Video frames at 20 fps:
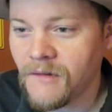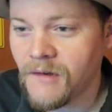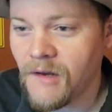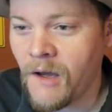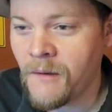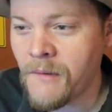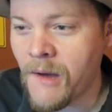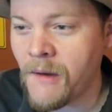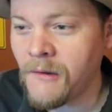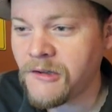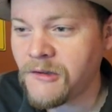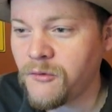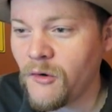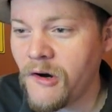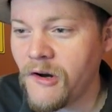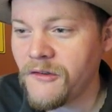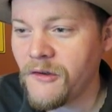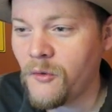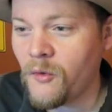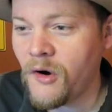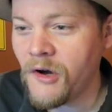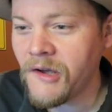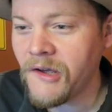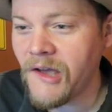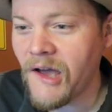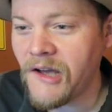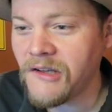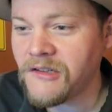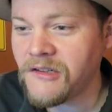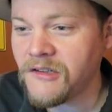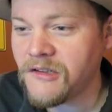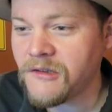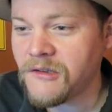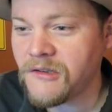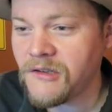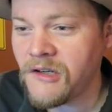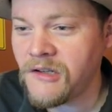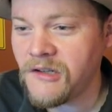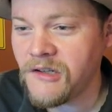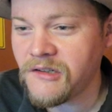I'm, I swear, the one guy just
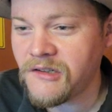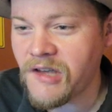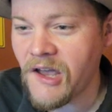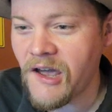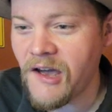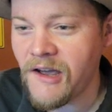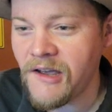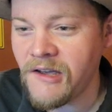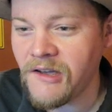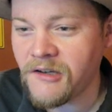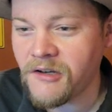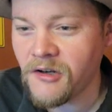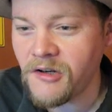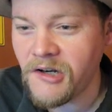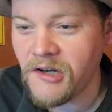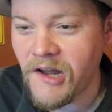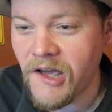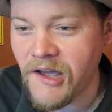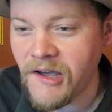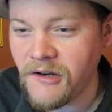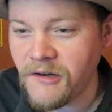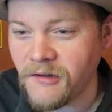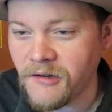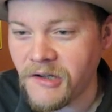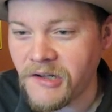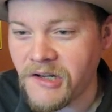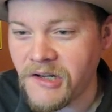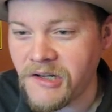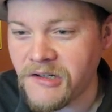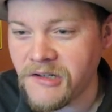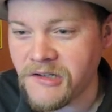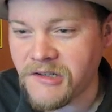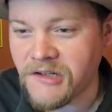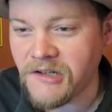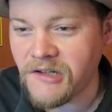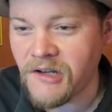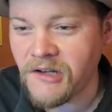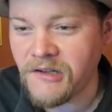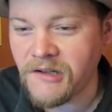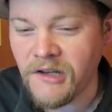he just had he couldn't handle it. He just
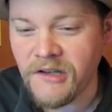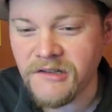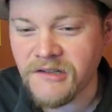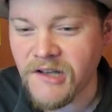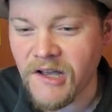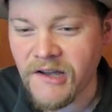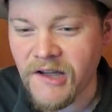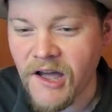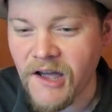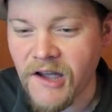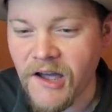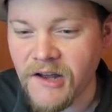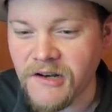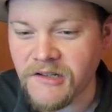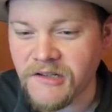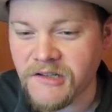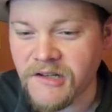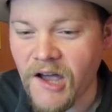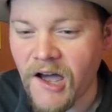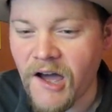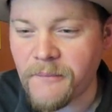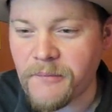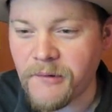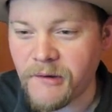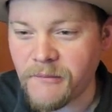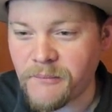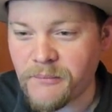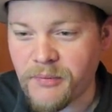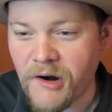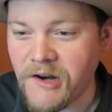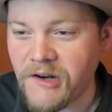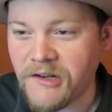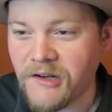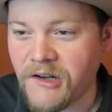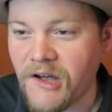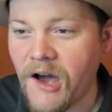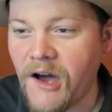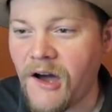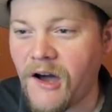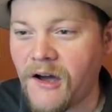he, he's like, I got to stop it. And pray to
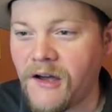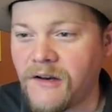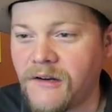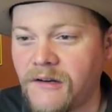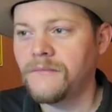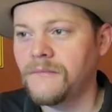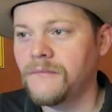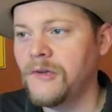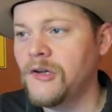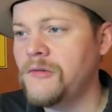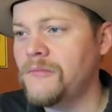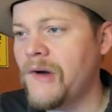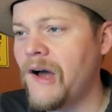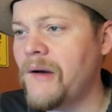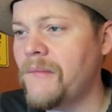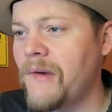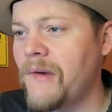God. Blew my